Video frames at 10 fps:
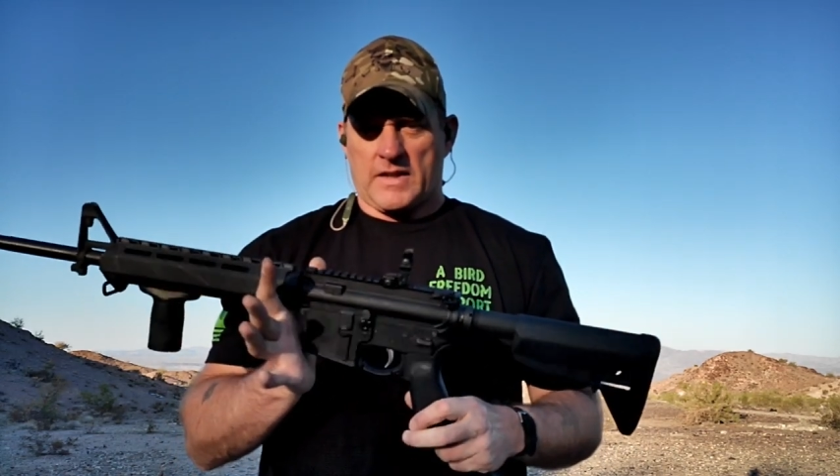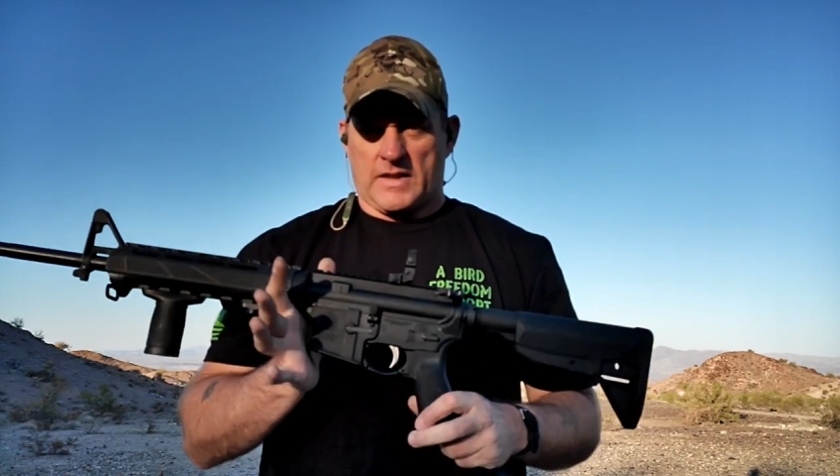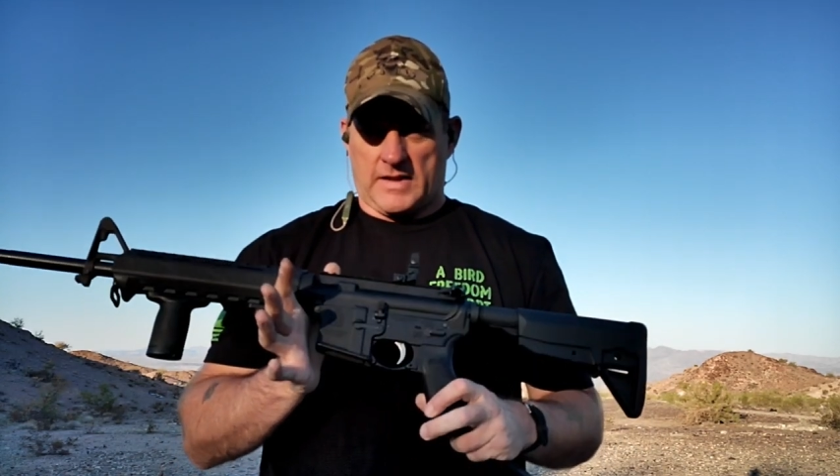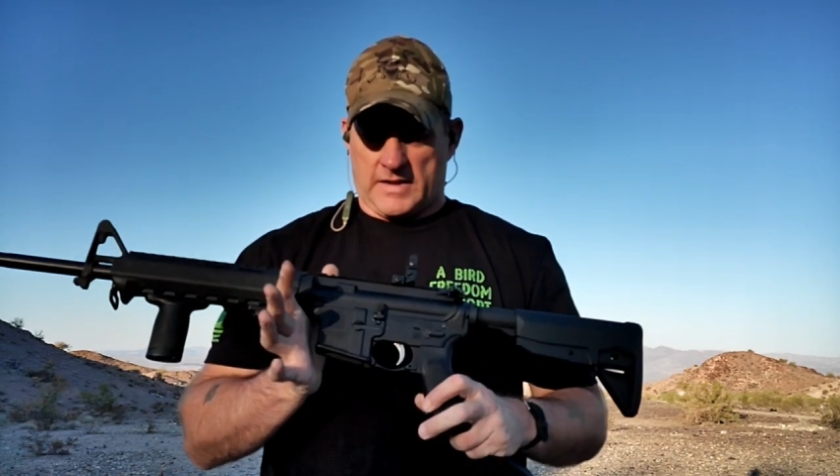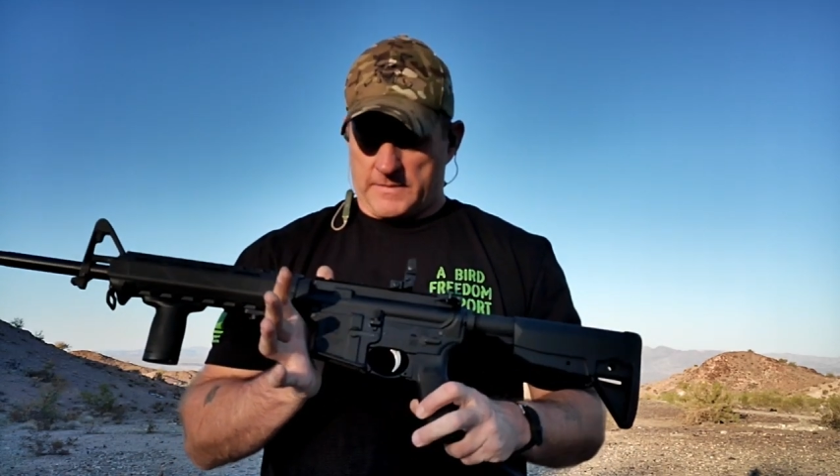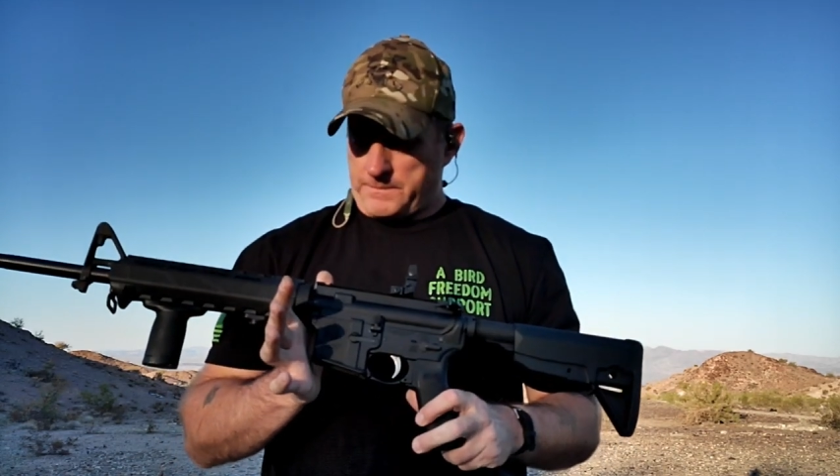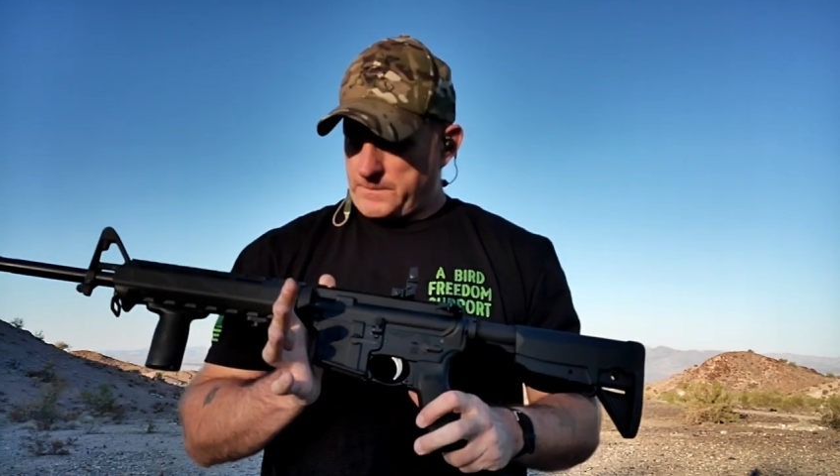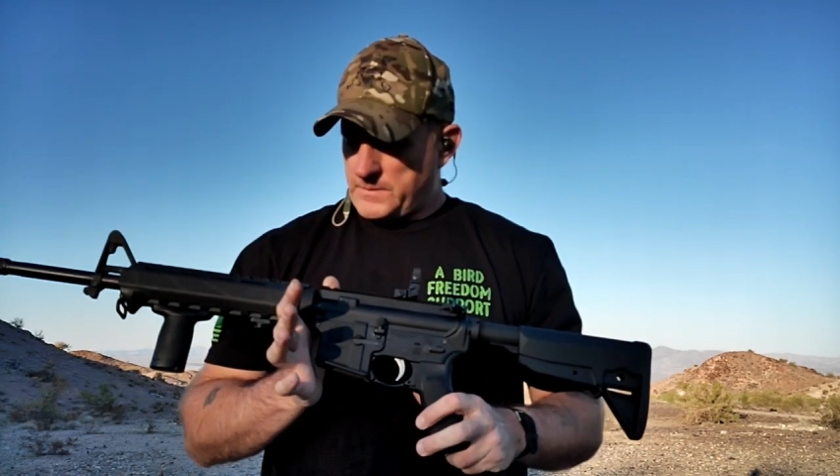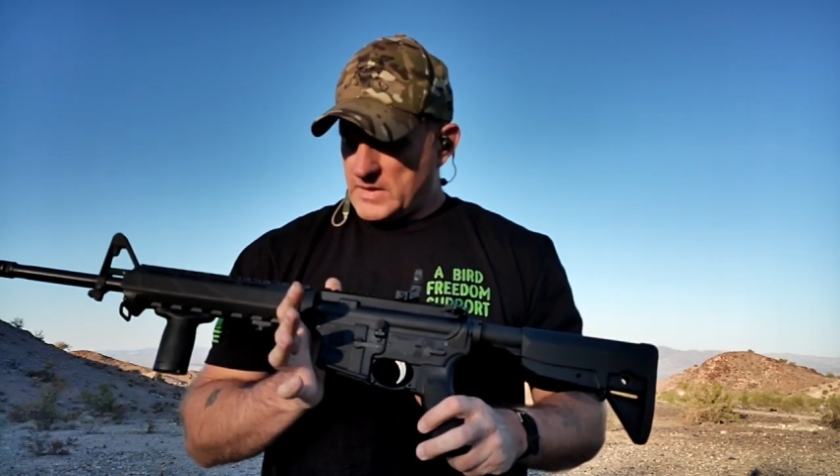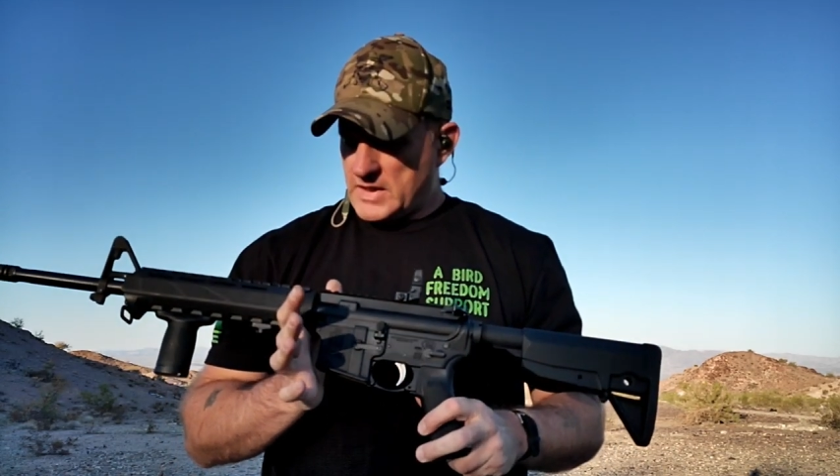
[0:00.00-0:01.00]

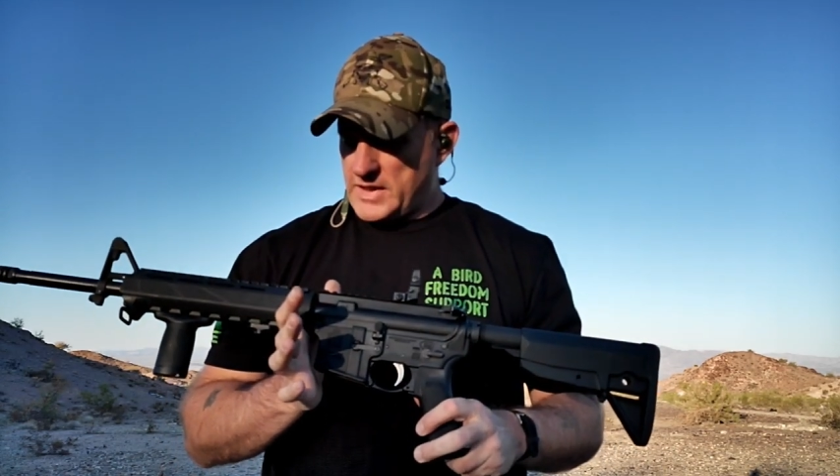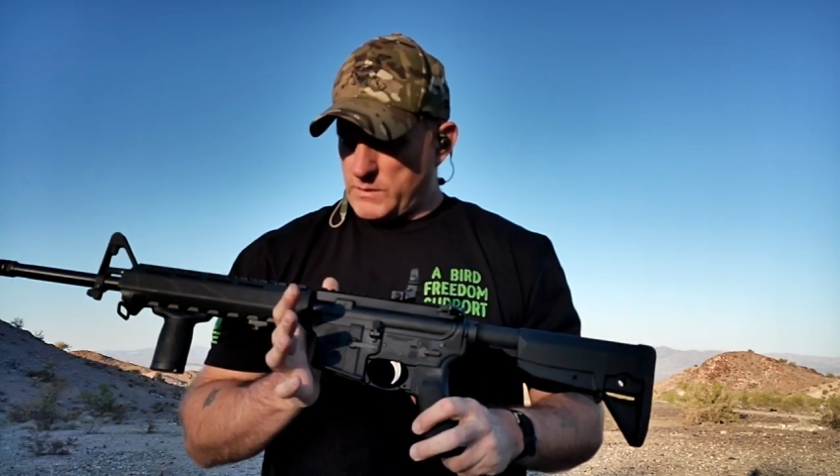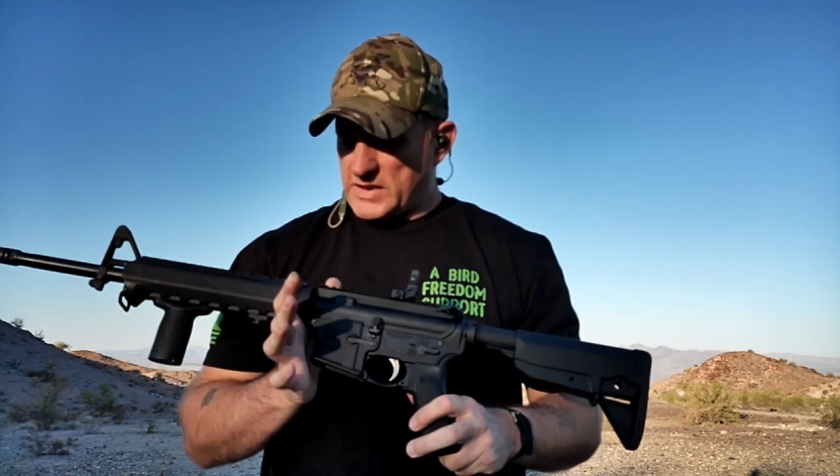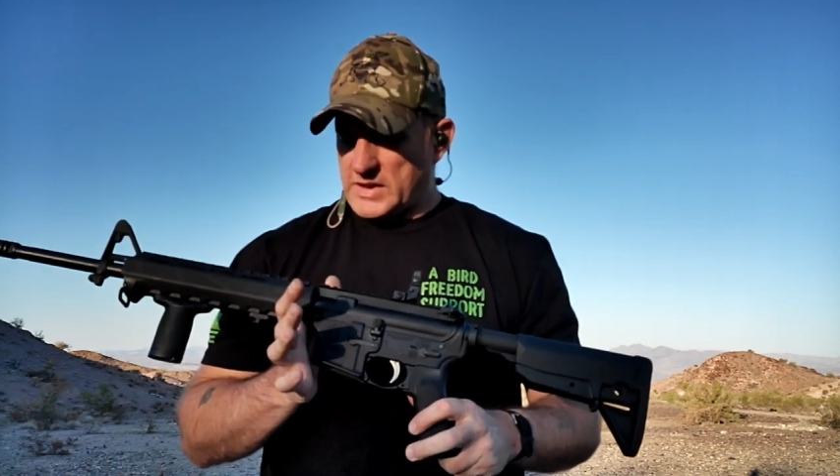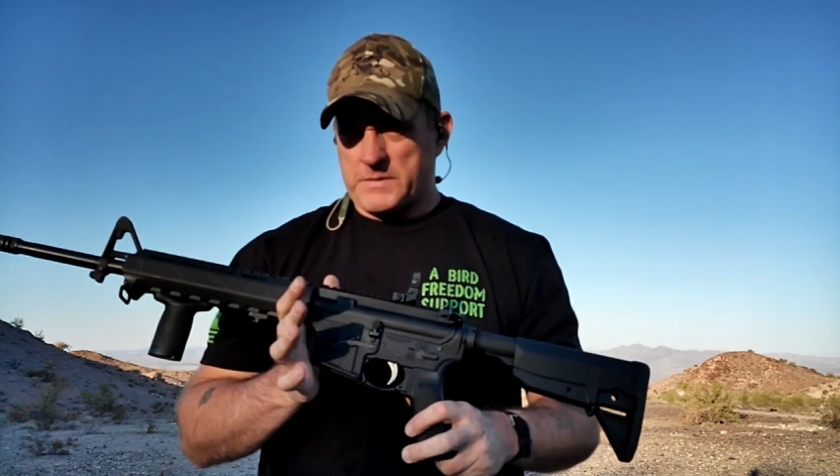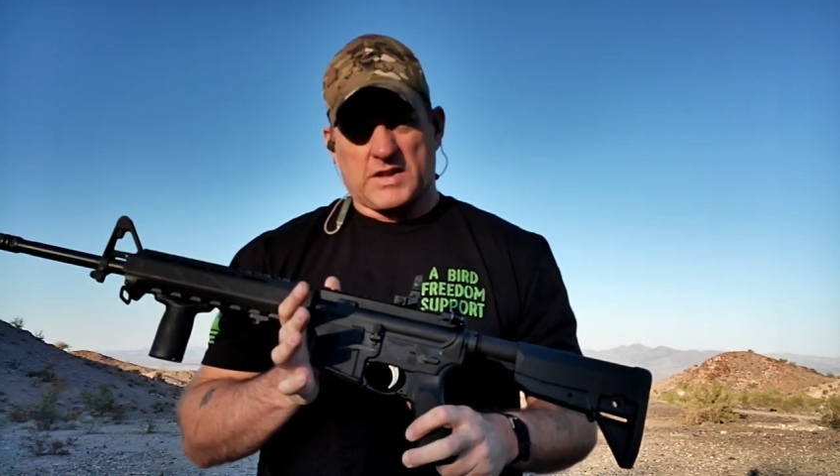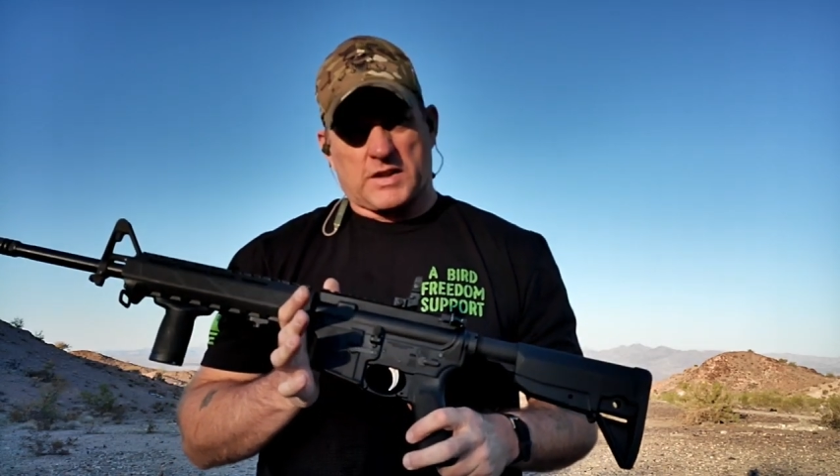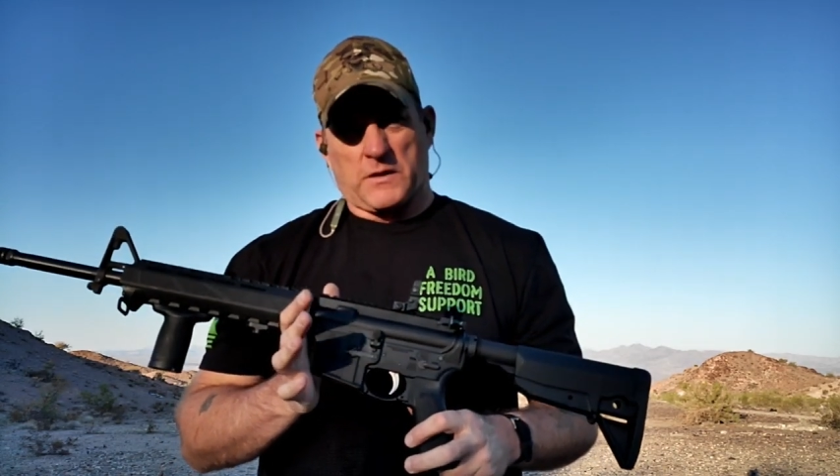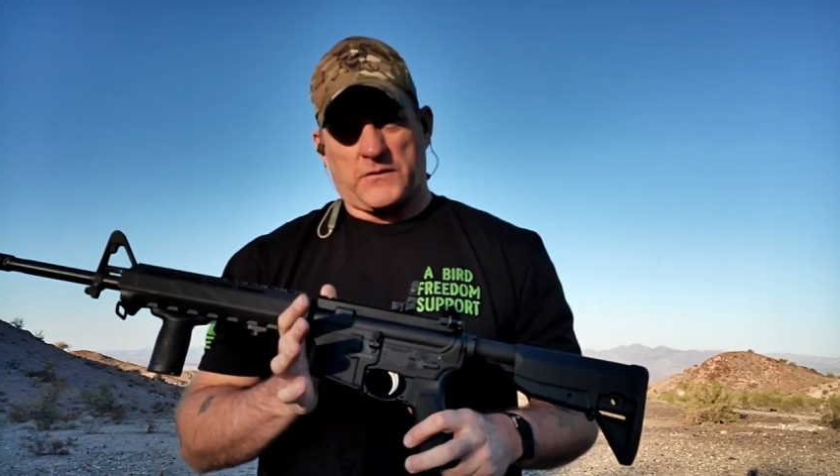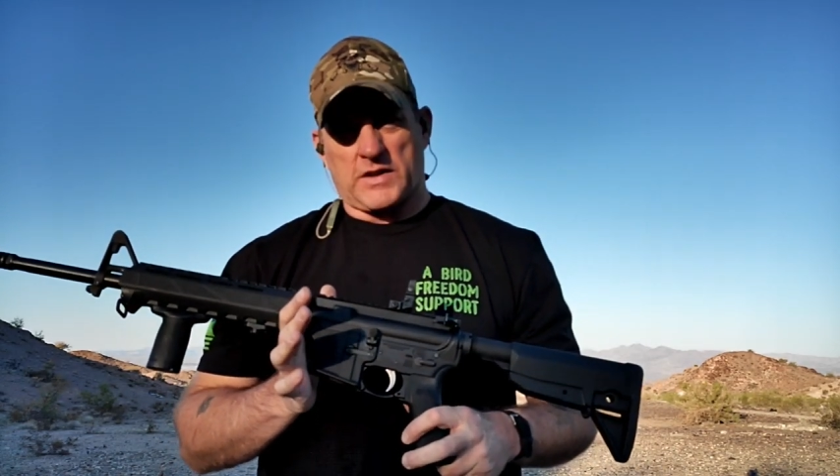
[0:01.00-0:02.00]
And you want something that's
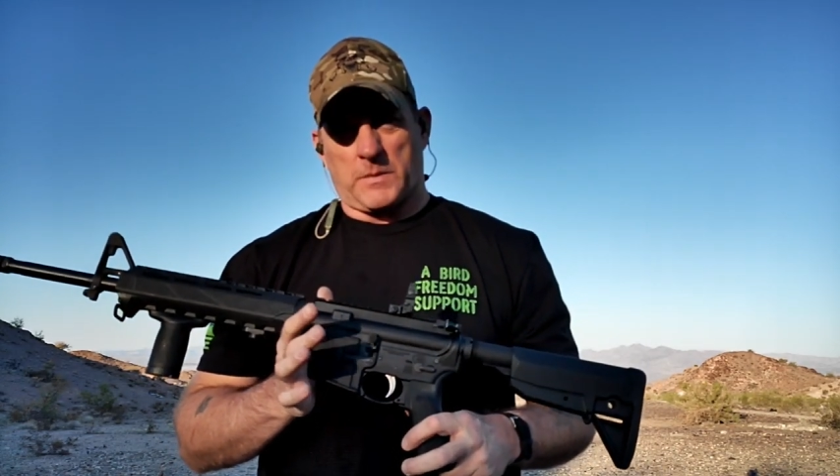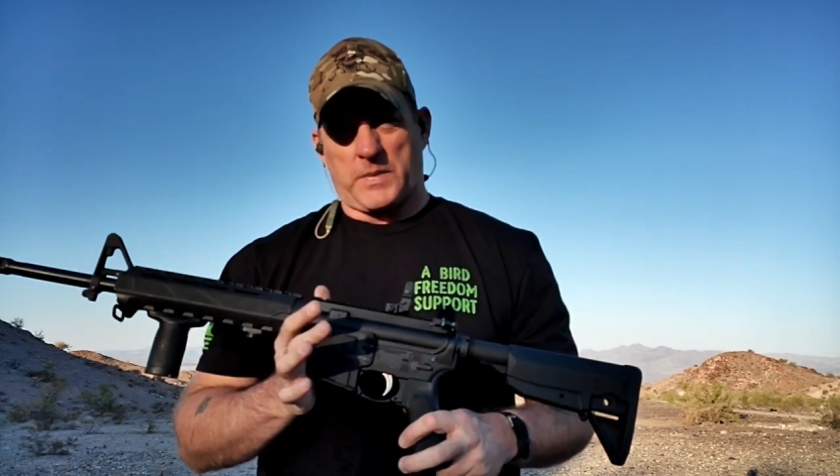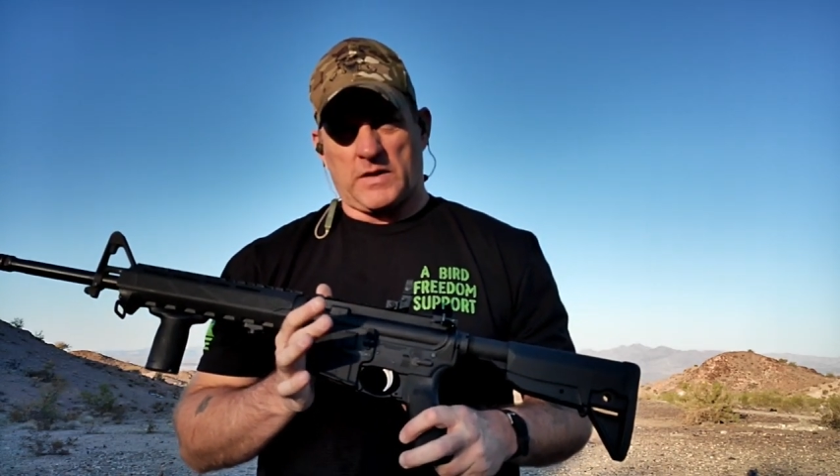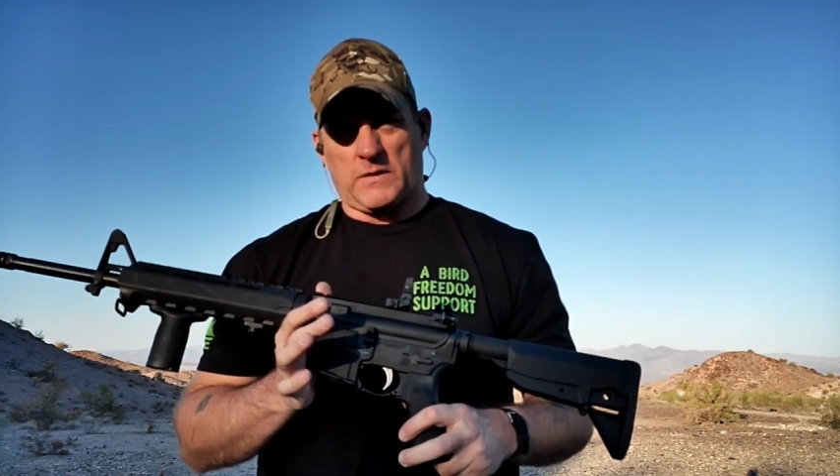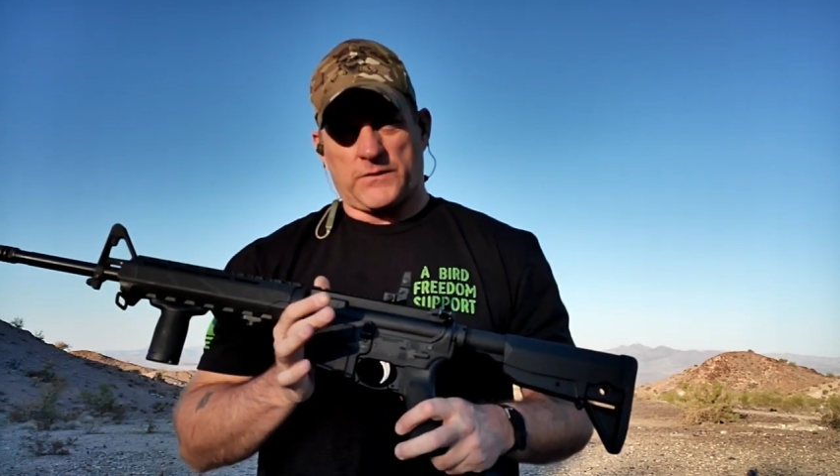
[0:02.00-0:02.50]
going to fit the bill